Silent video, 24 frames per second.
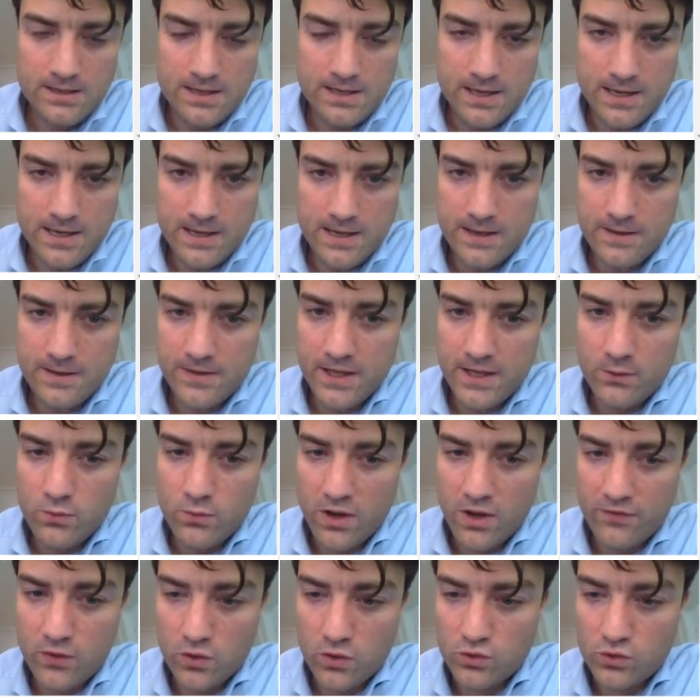Then
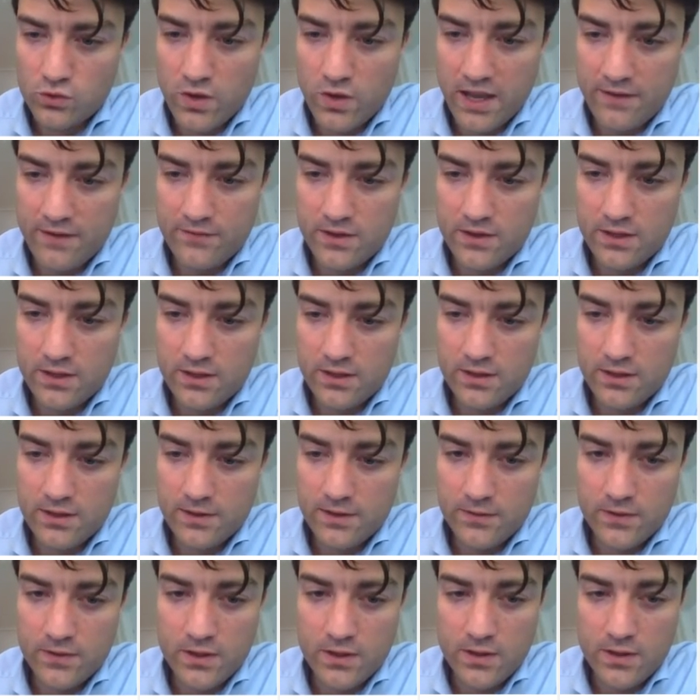of course we have
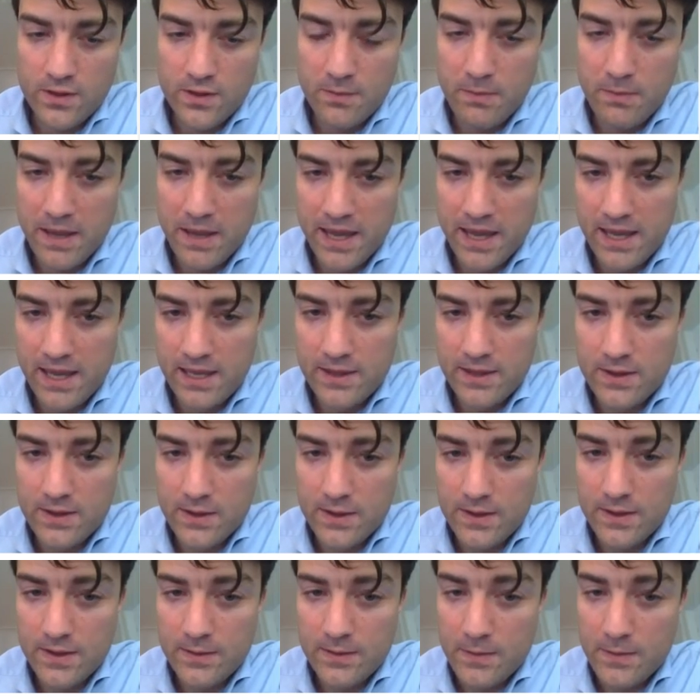the
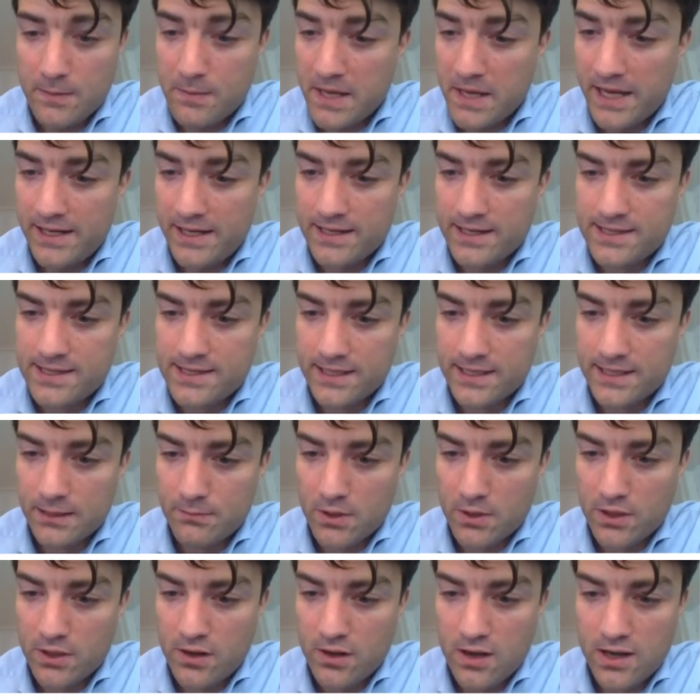Payoneer
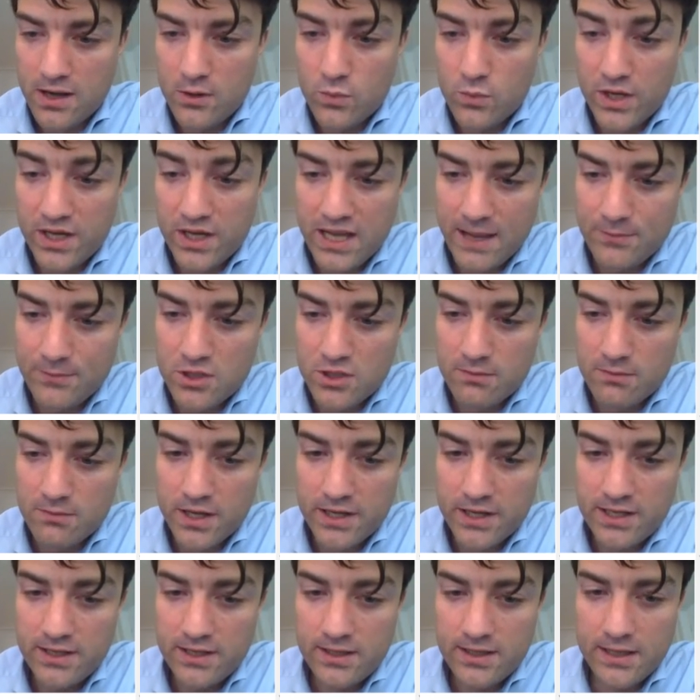setup on how we capture
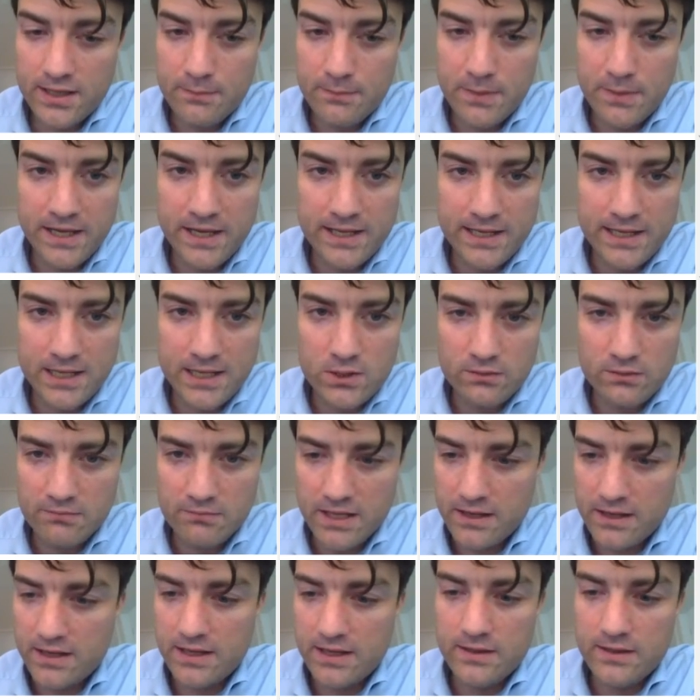money and pay it out.
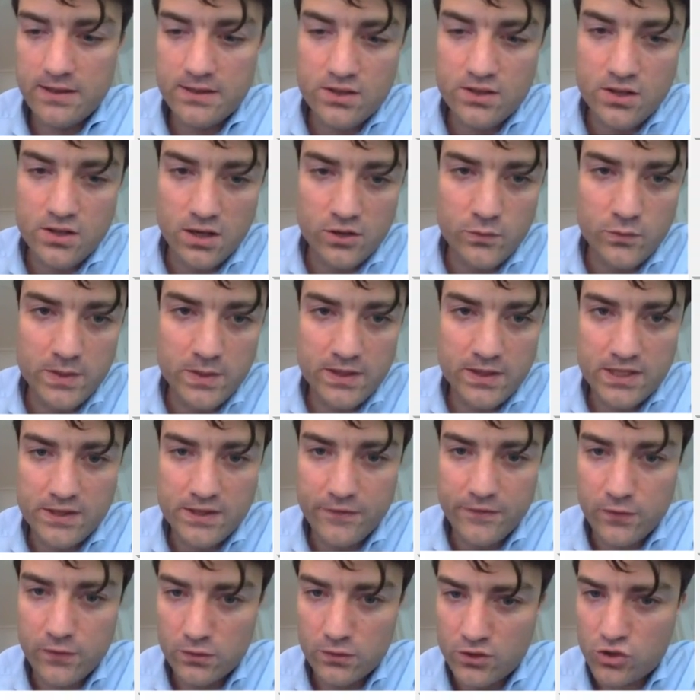And in this document there's
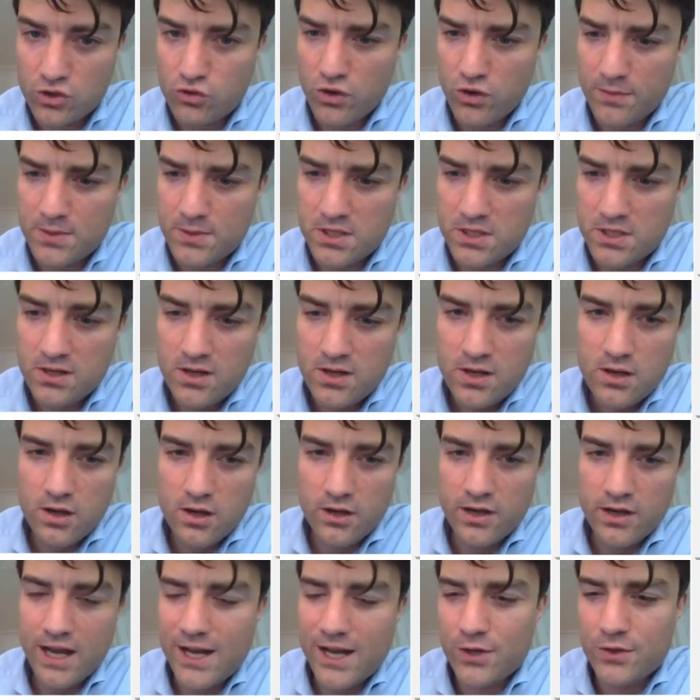a full description
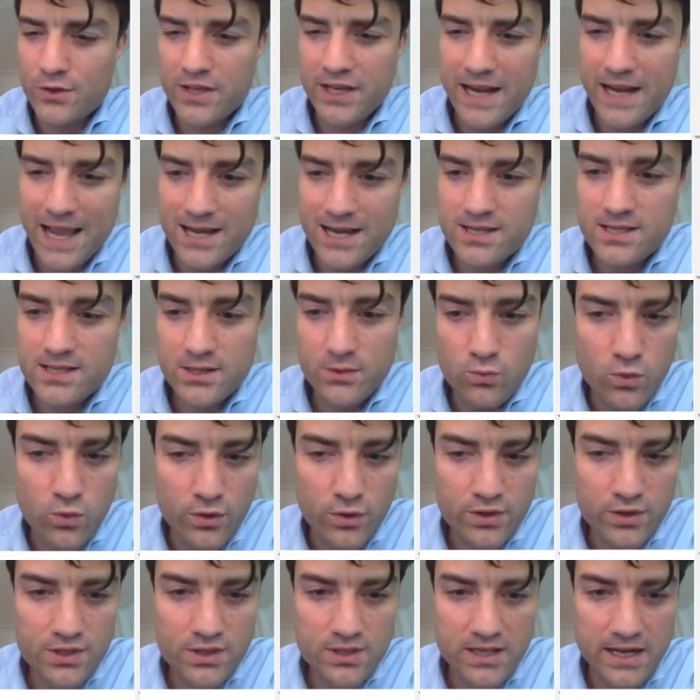on how that actually
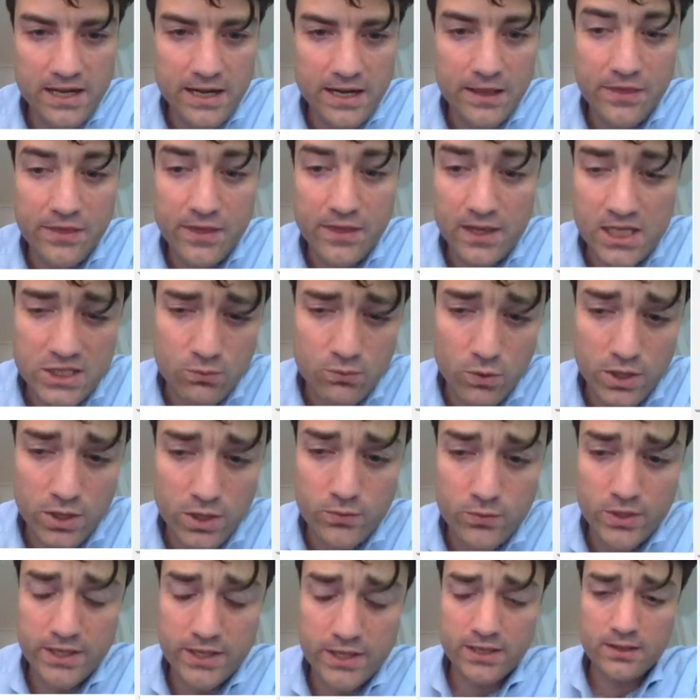works. And I think it's
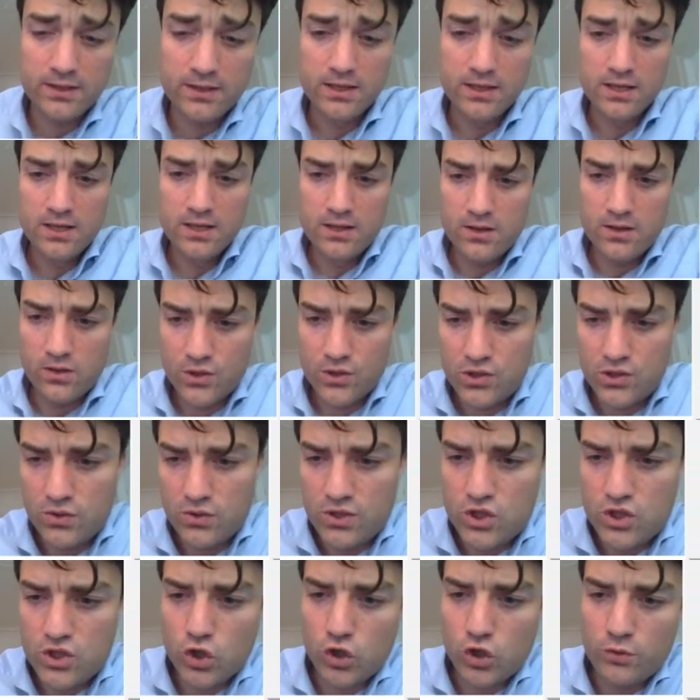worth reading also
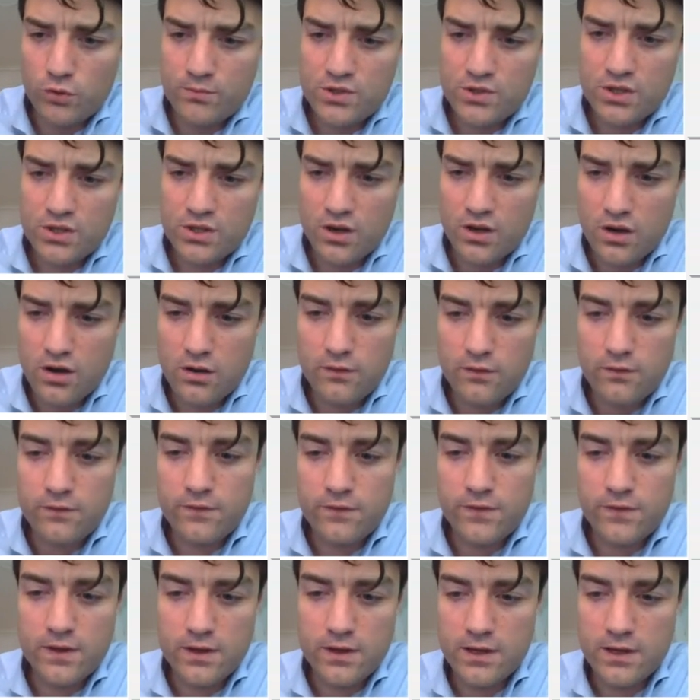in terms
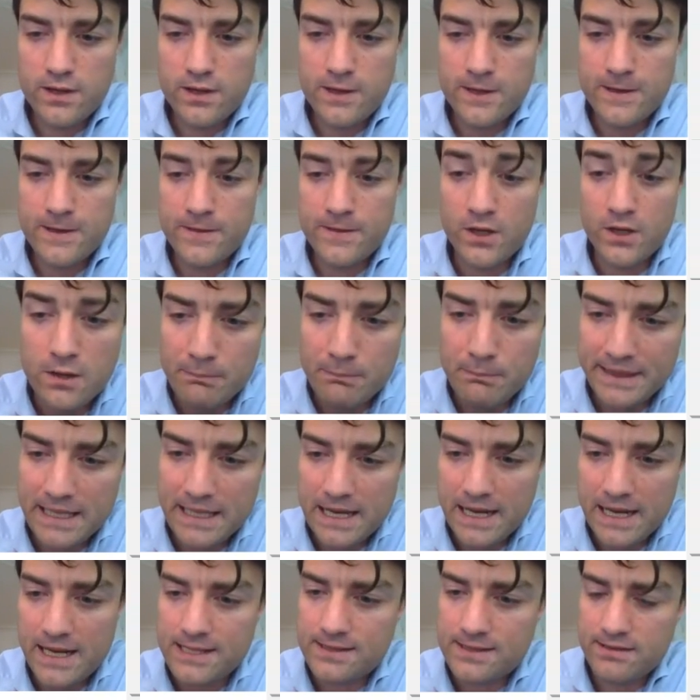of the
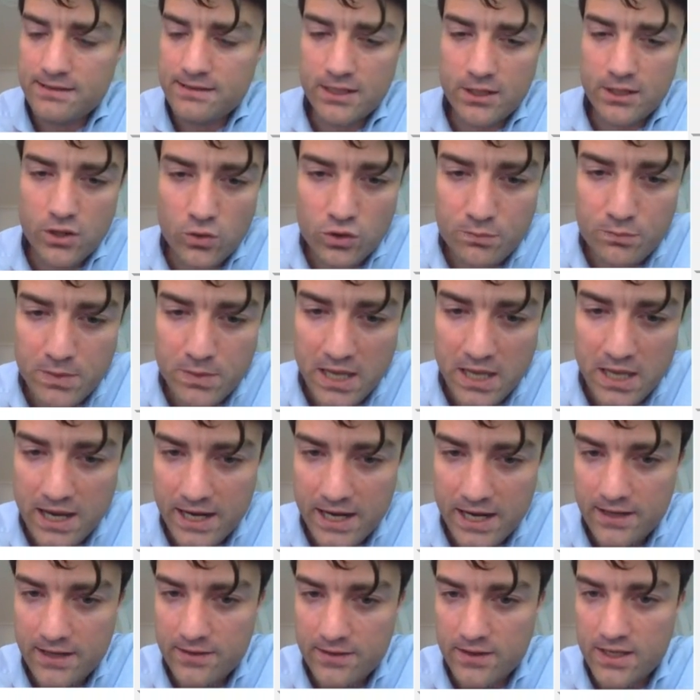compliance that goes
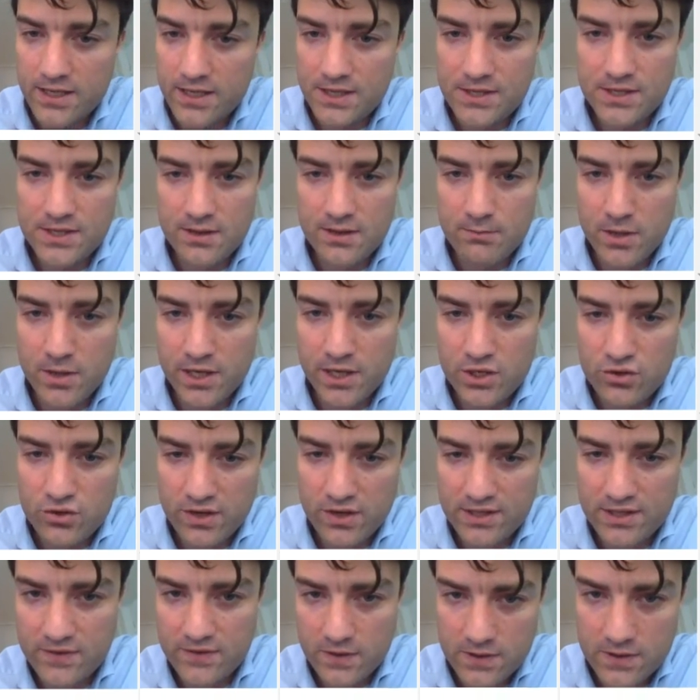behind these money
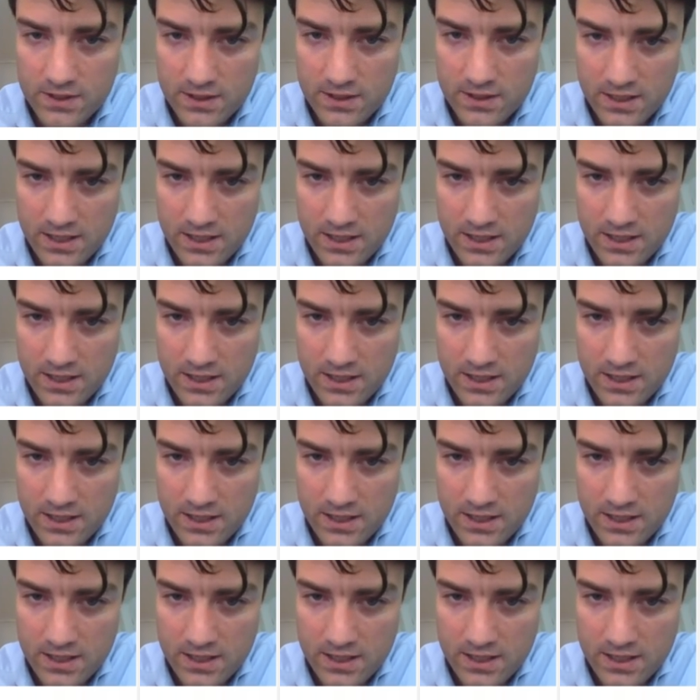transfers,